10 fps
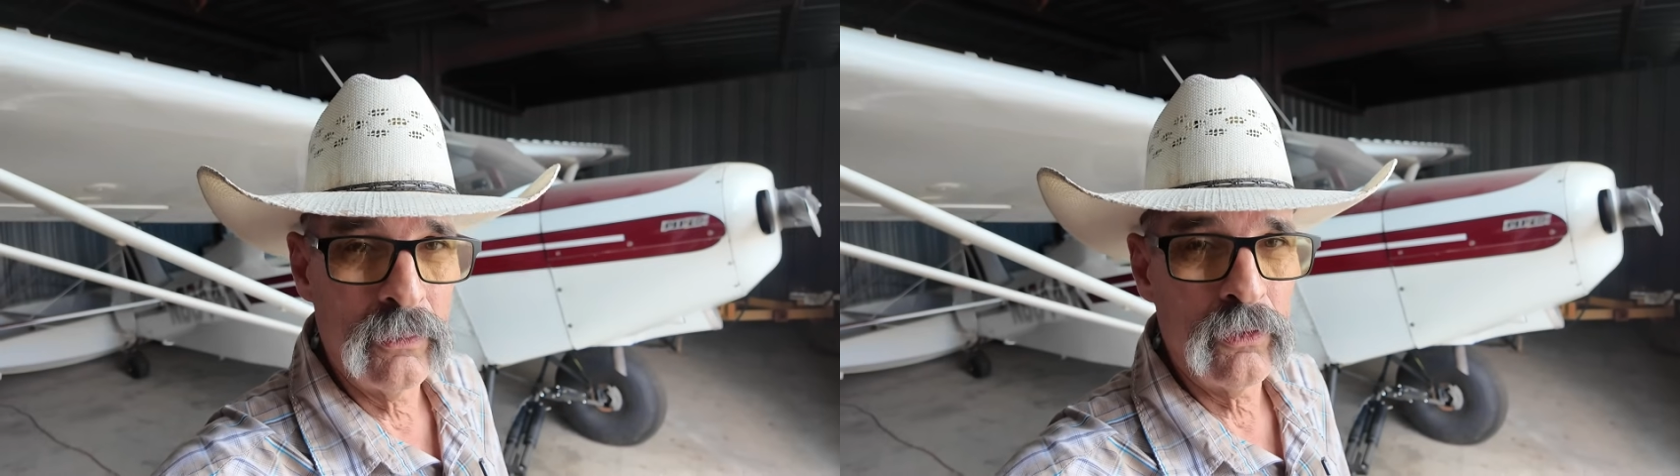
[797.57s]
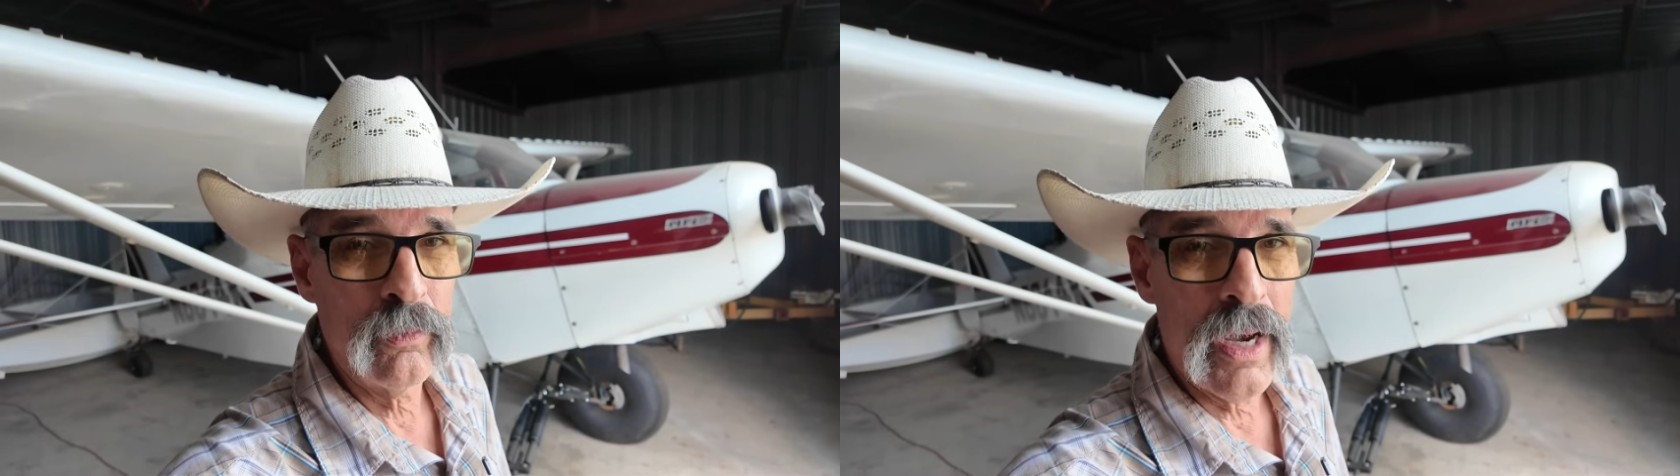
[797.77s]

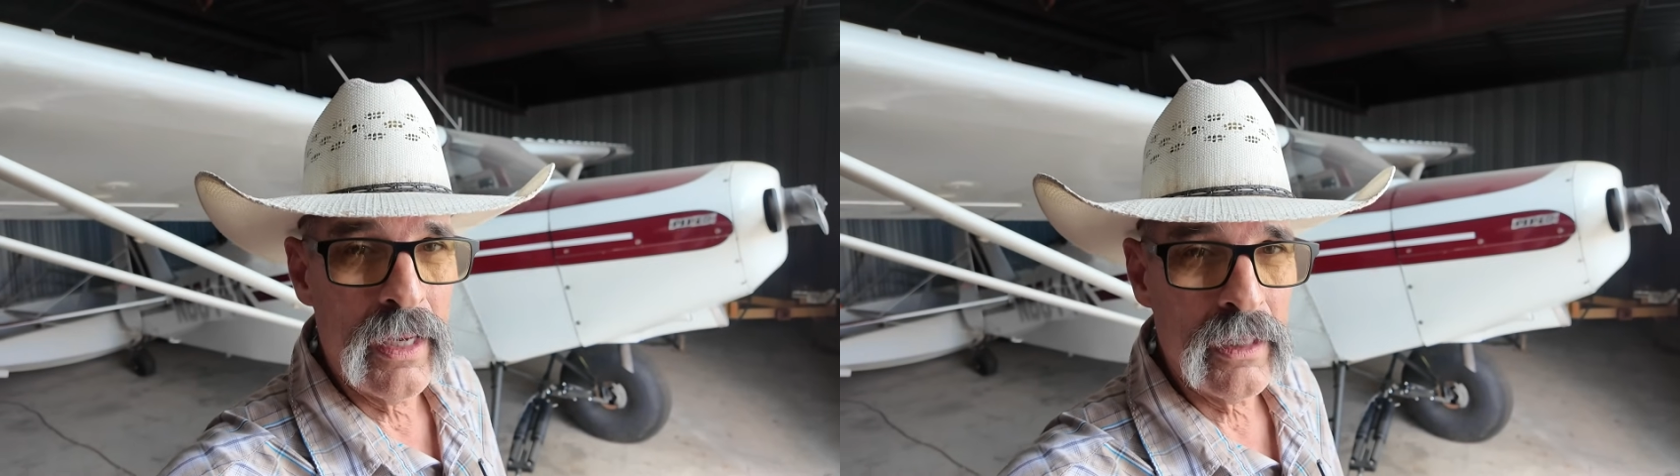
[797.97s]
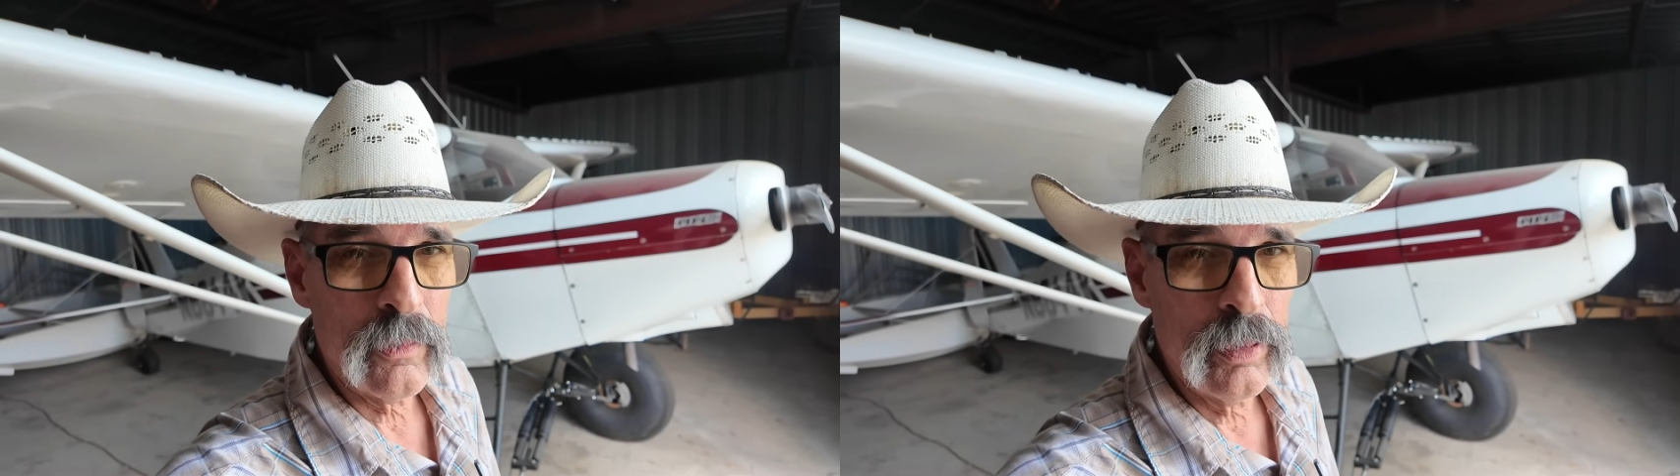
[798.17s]
it was
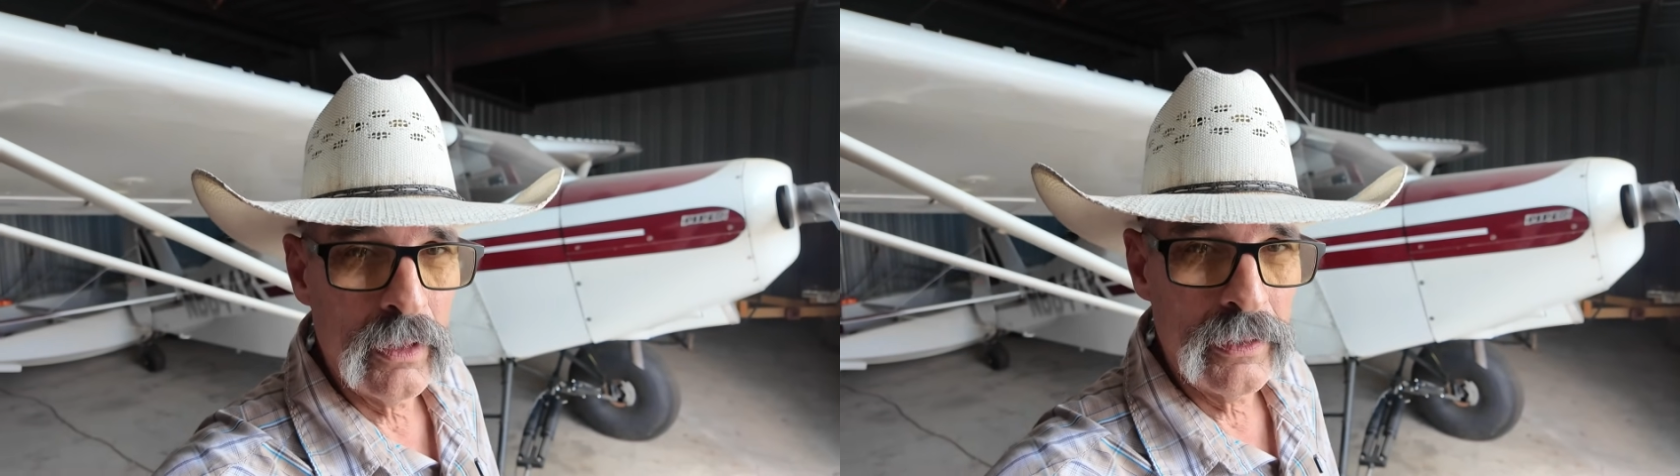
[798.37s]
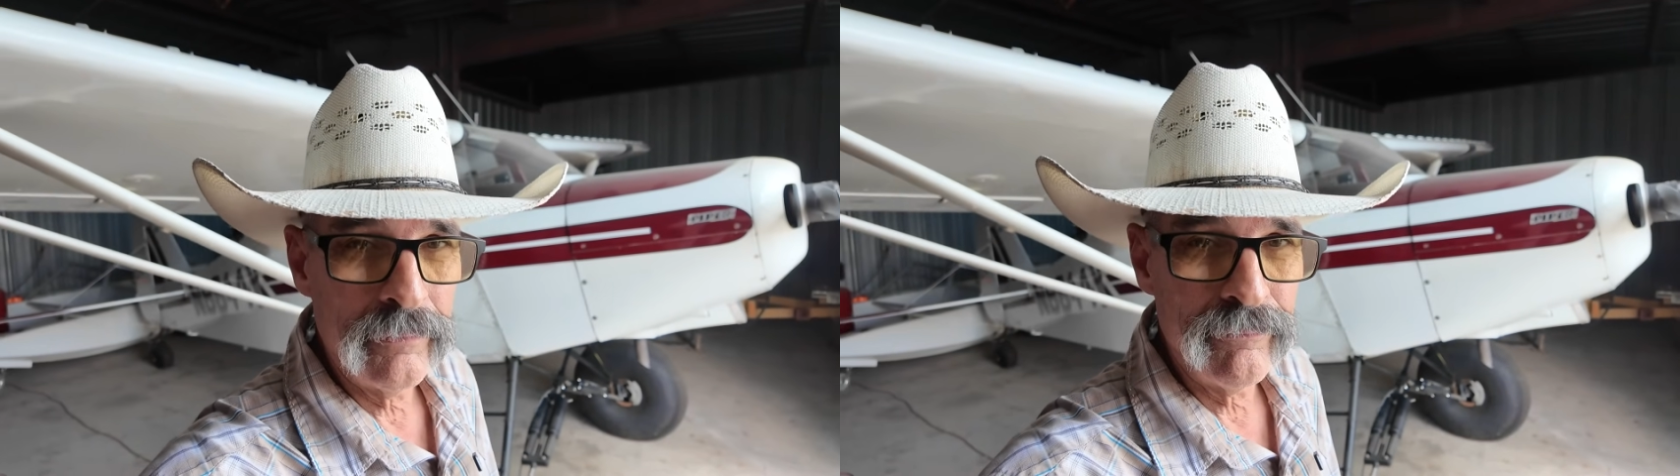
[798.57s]
my
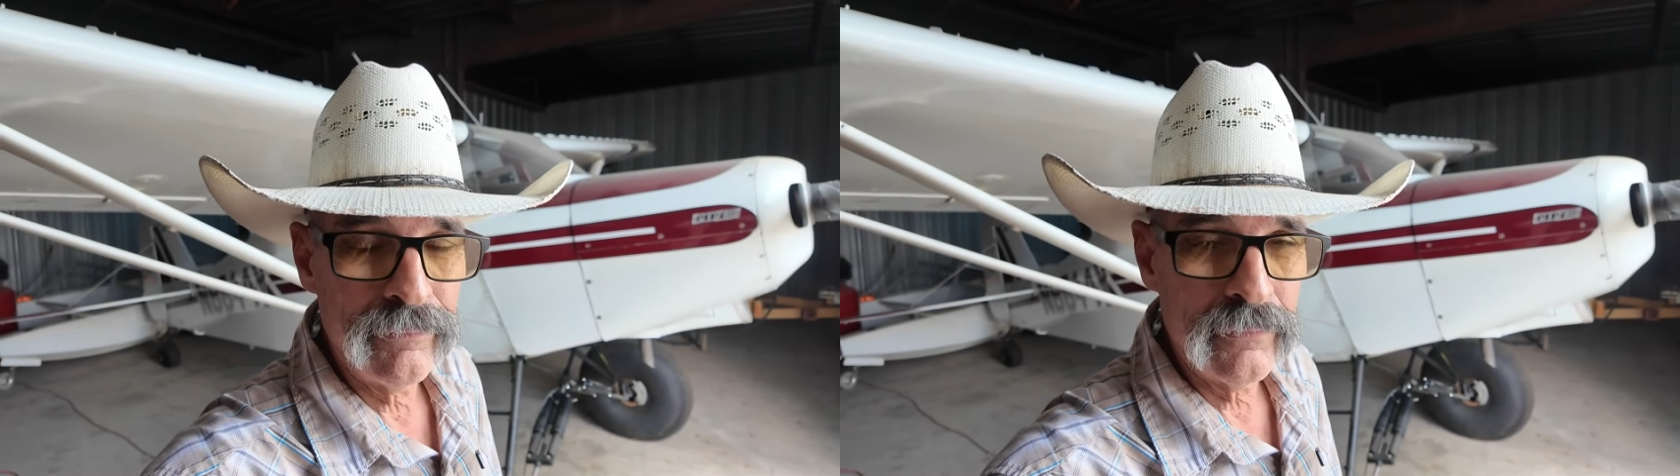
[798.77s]
airplane.